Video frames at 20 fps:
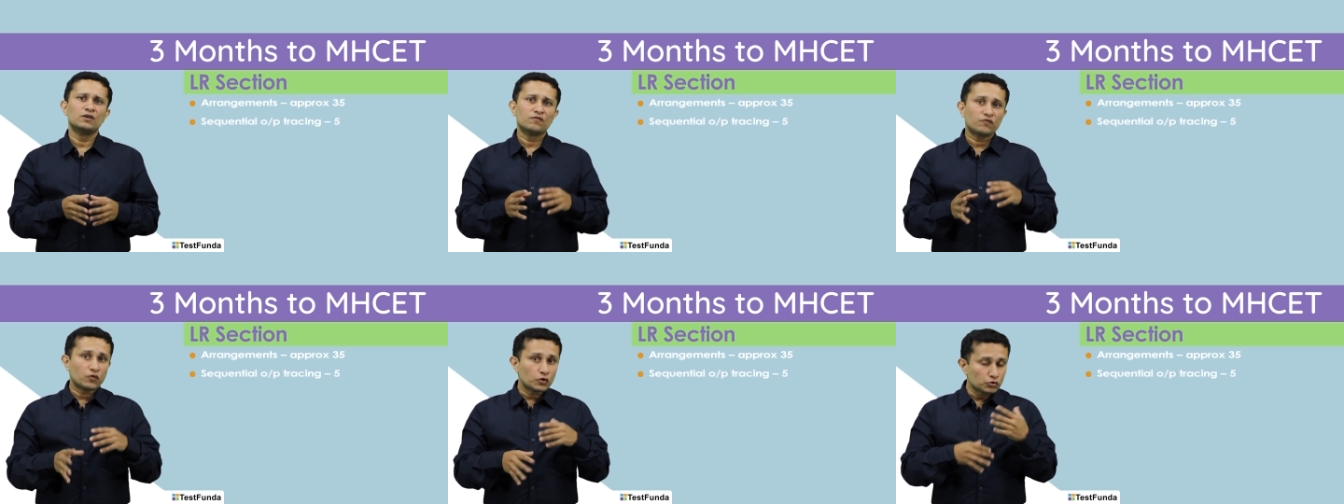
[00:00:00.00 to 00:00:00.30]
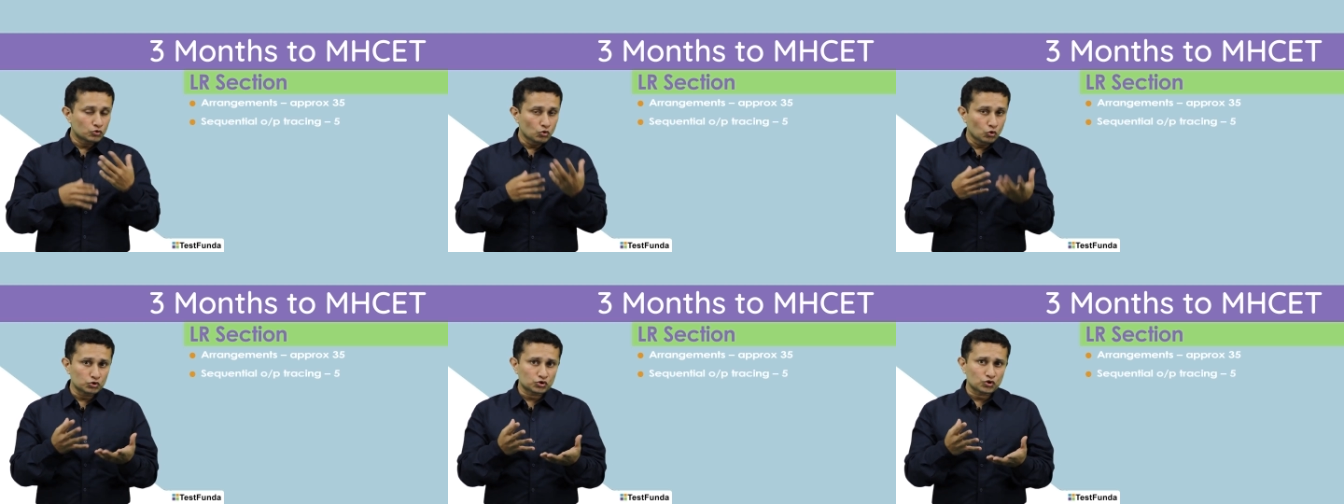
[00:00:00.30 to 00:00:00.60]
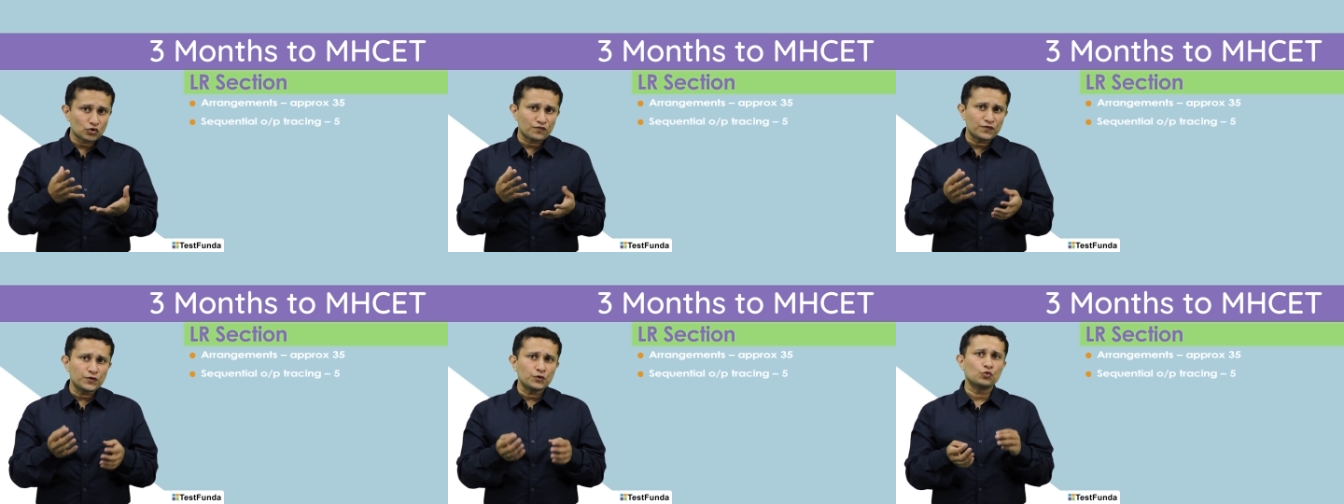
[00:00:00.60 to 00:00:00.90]
For
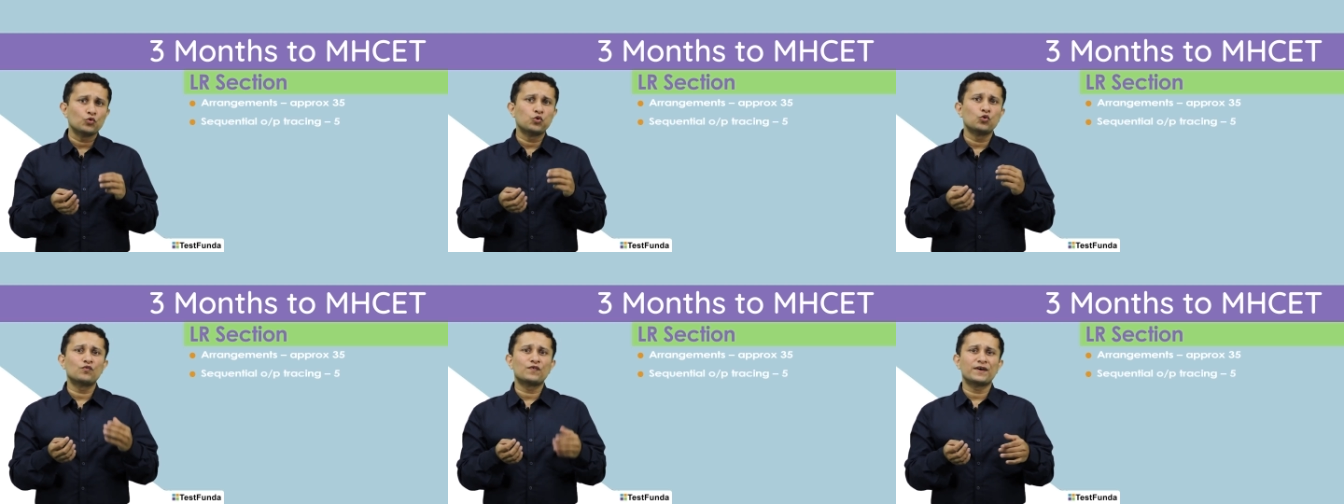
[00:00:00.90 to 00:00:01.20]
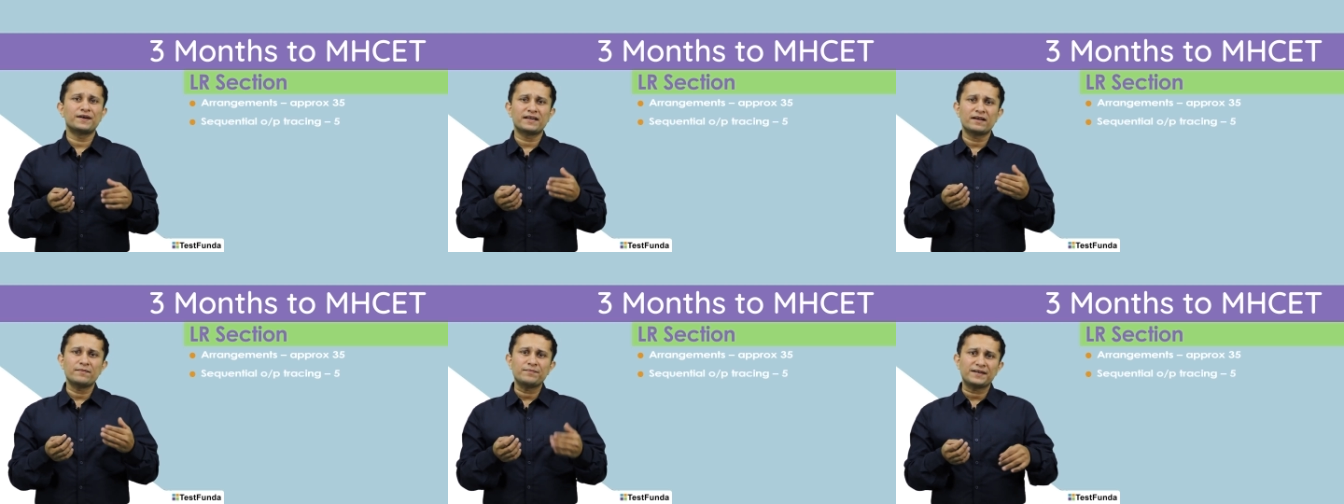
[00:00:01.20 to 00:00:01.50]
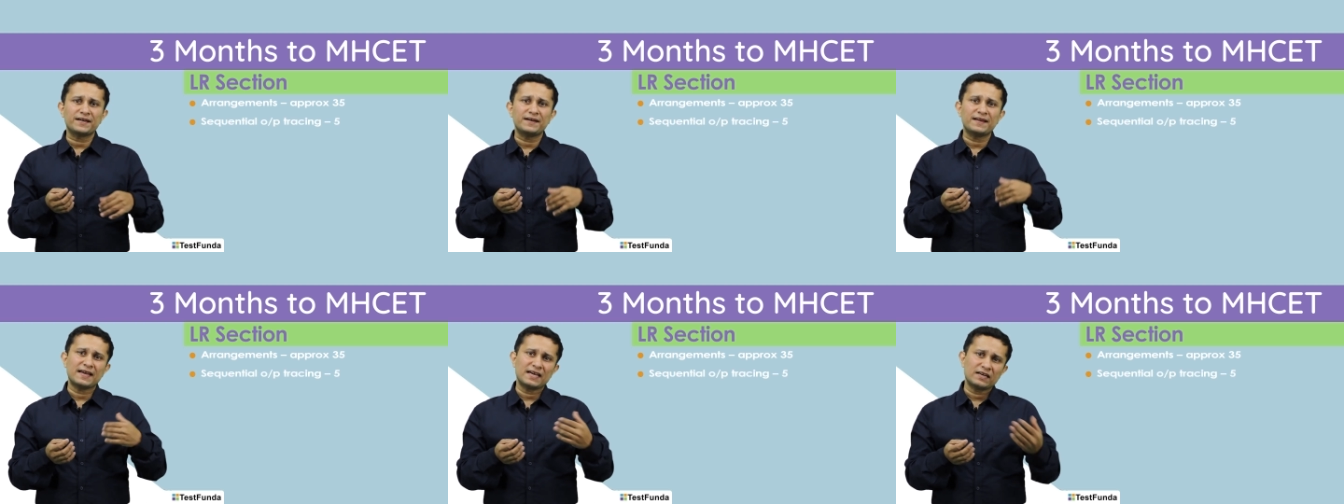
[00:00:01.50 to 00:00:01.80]
those of you who've
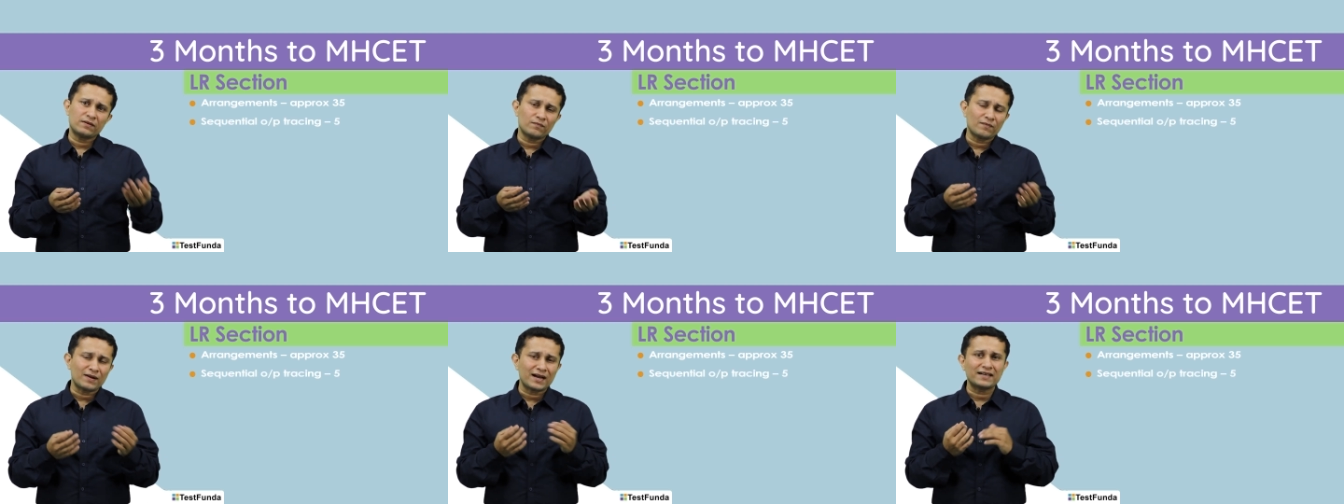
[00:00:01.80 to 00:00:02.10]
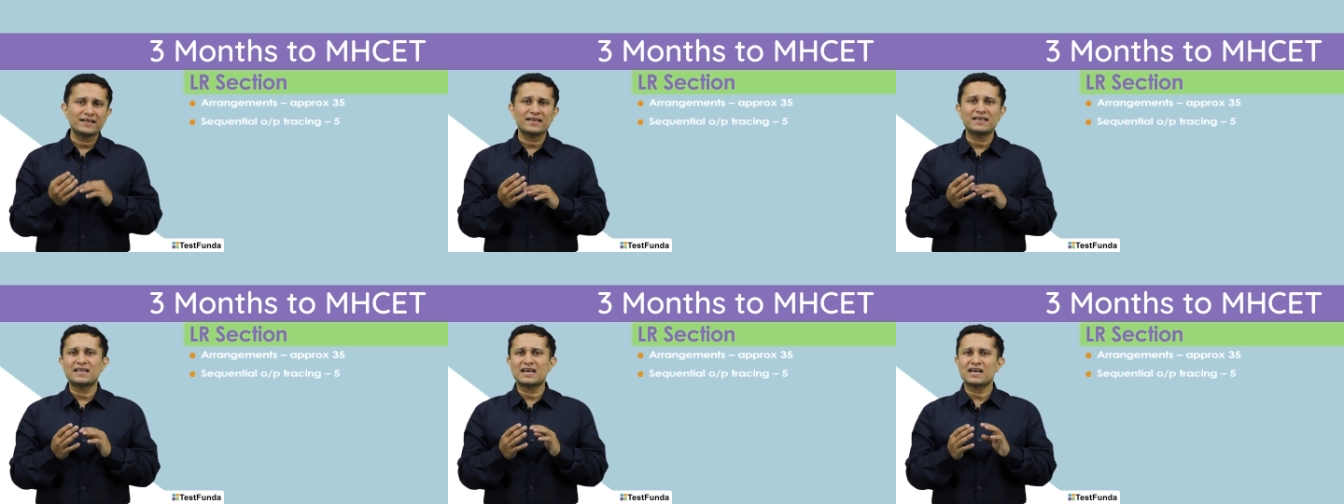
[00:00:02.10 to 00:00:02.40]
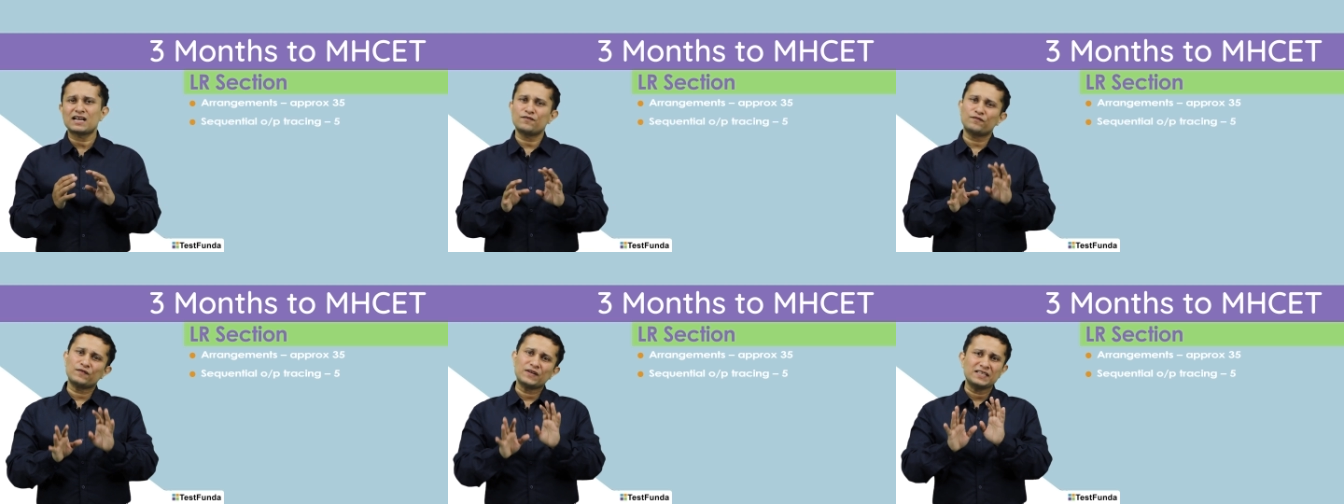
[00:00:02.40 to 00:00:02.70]
attempted NMAT and
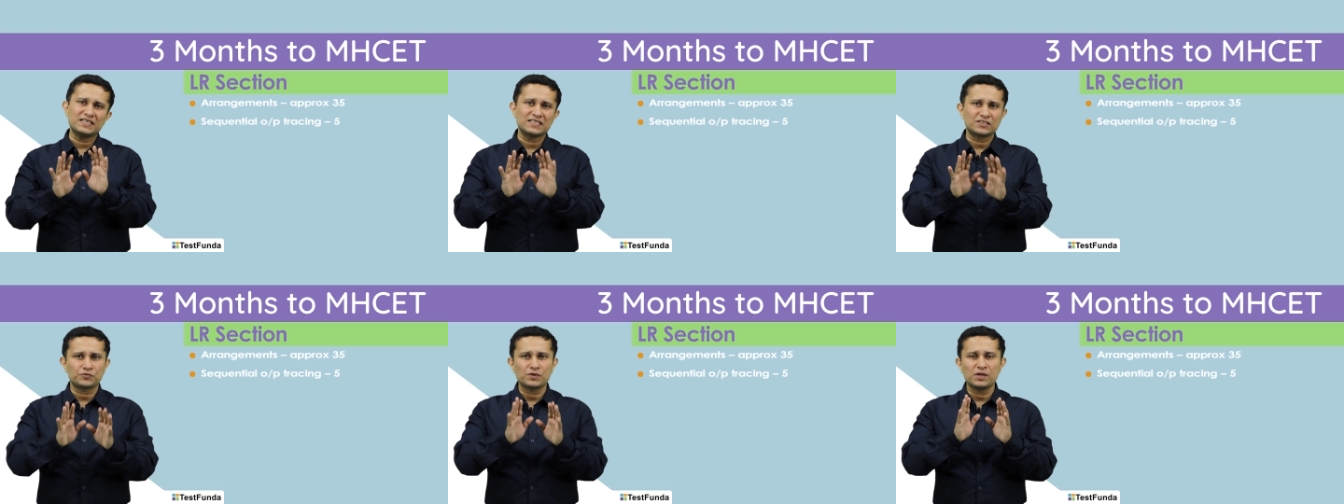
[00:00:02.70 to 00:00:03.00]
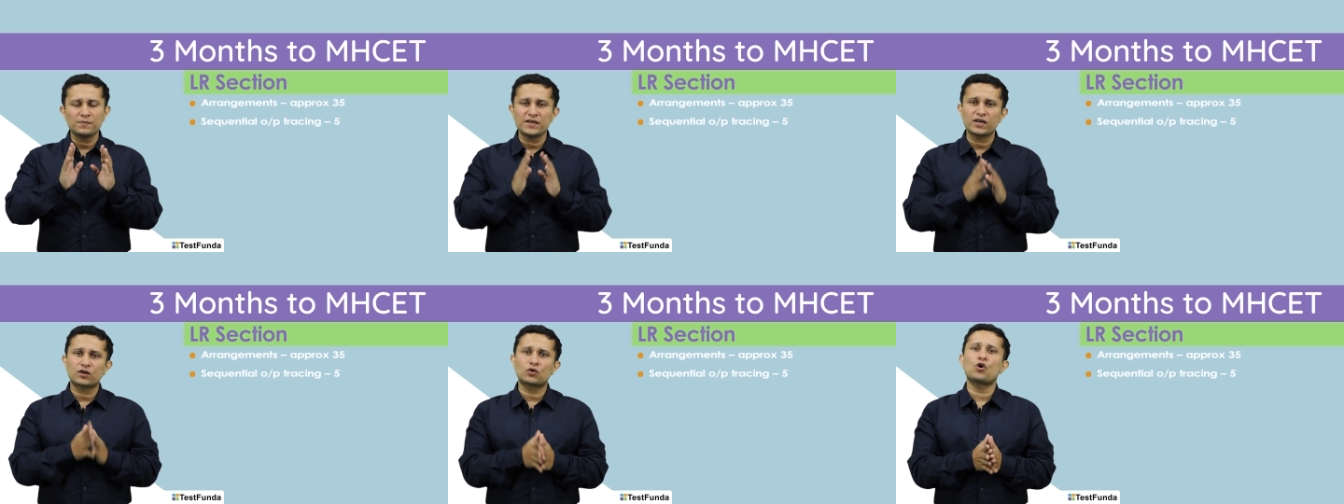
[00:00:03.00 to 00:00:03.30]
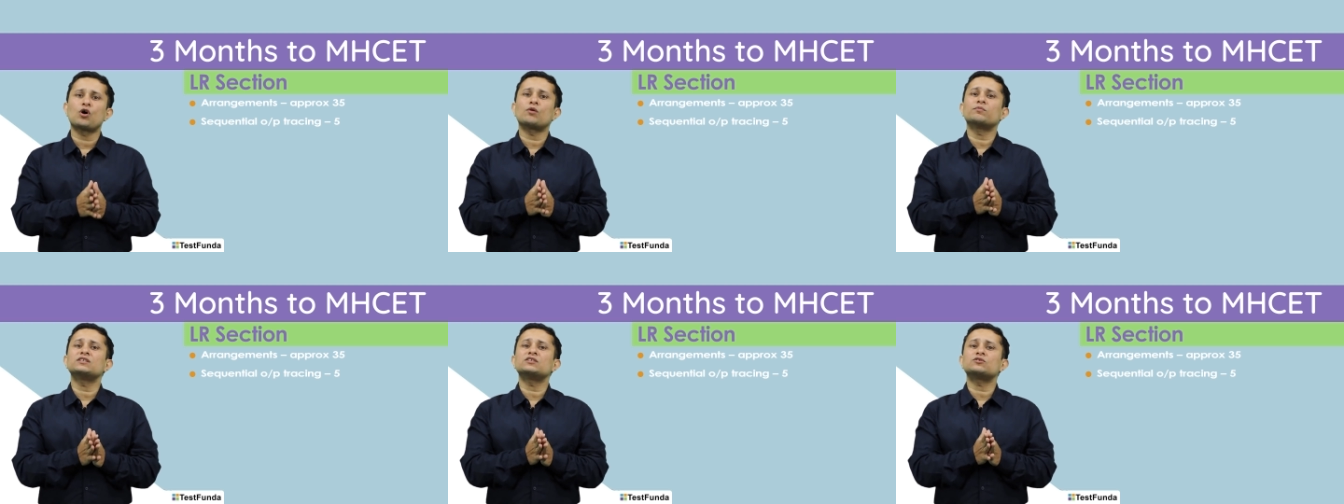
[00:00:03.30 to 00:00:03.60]
IFT, this will be a
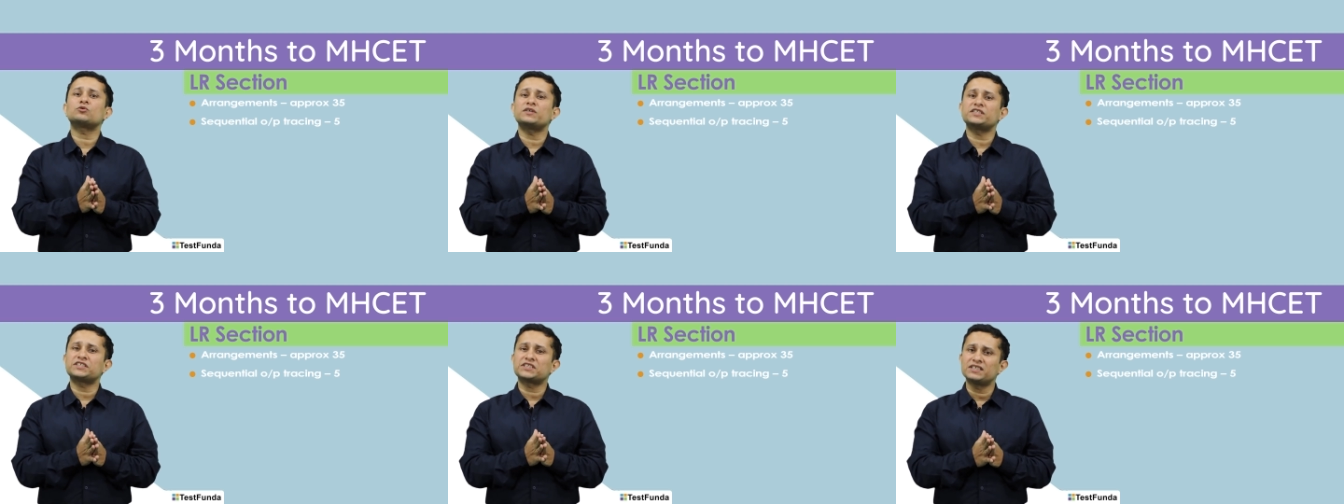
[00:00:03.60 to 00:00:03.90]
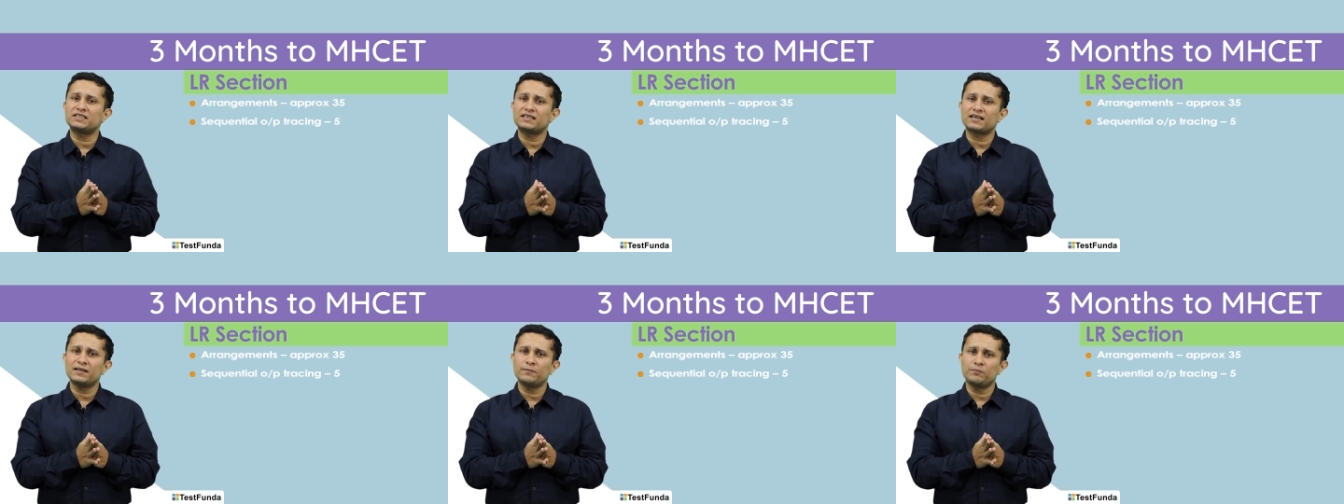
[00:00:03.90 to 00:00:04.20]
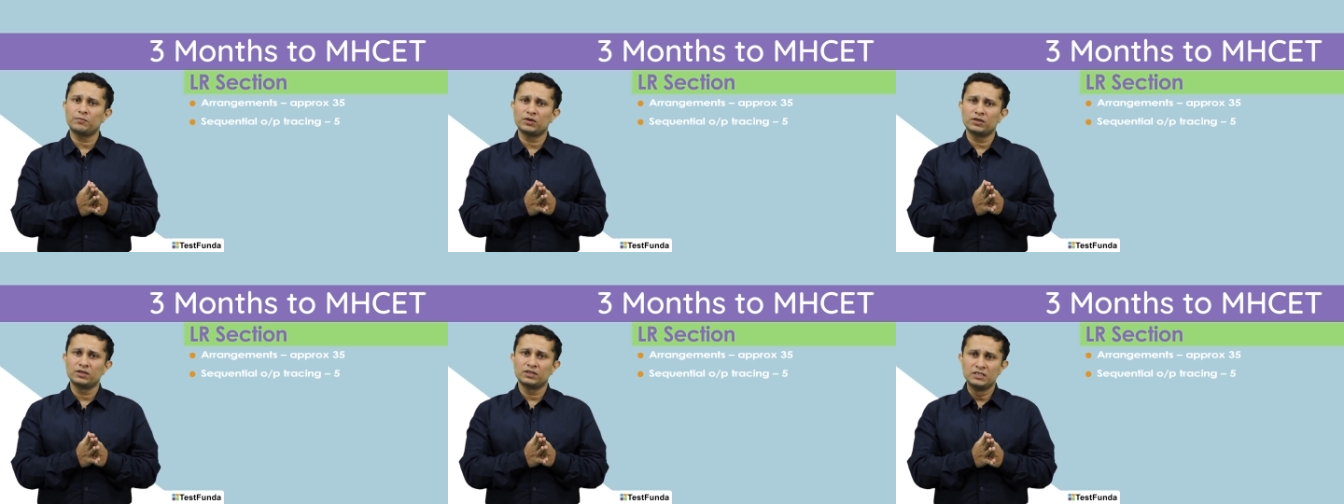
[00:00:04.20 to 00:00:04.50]
common question
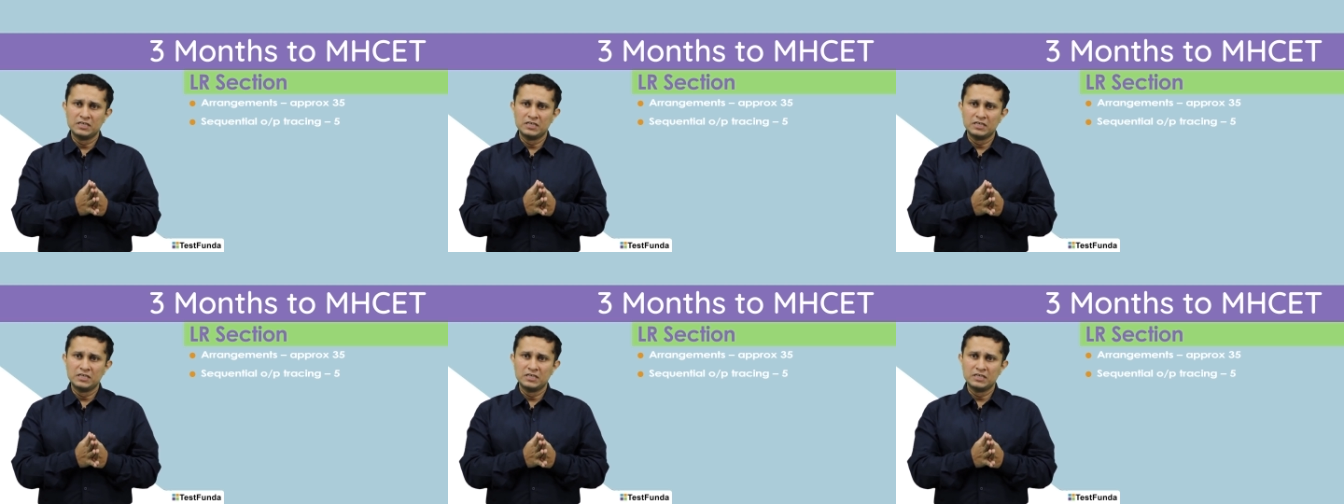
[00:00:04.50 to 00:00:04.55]
type.